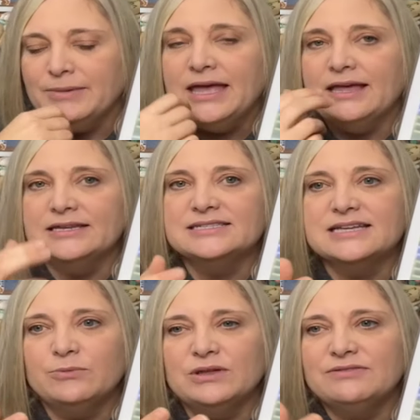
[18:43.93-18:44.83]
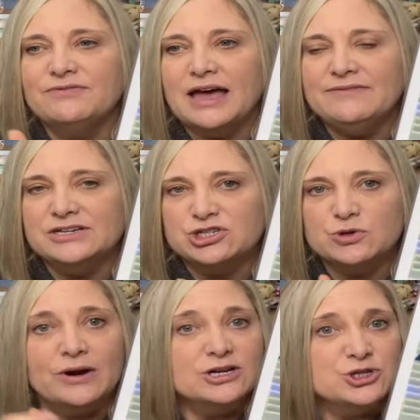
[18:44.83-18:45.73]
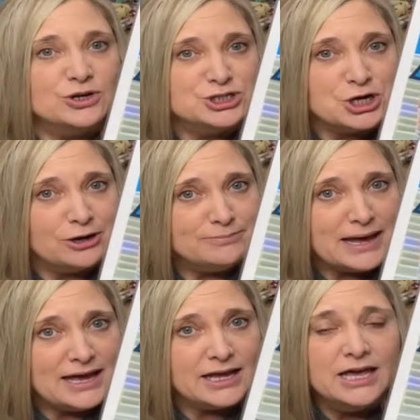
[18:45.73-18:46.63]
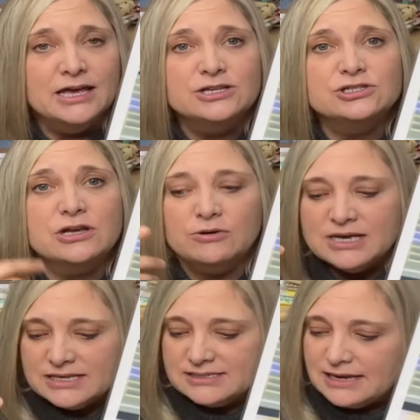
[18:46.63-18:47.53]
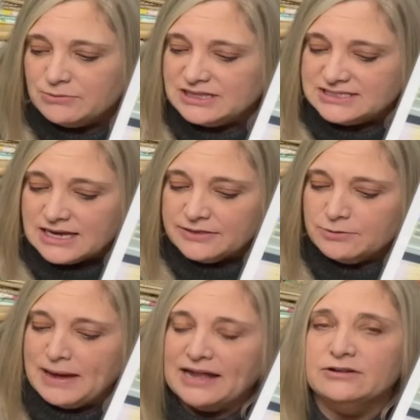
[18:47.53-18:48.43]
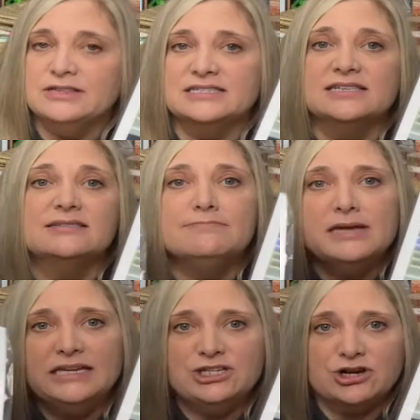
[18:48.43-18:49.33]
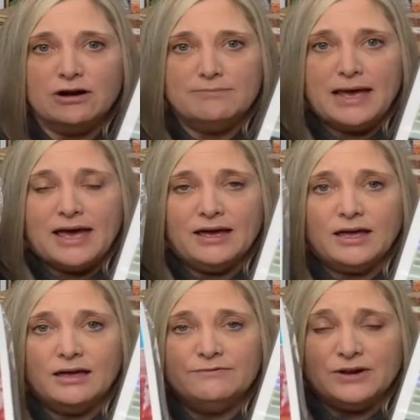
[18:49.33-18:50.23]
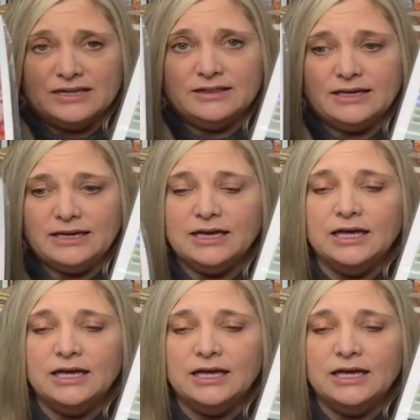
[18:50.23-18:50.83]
It is done with 5-inch squares or a charm pack. So same with this other pattern, this is a mini charm pack friendly.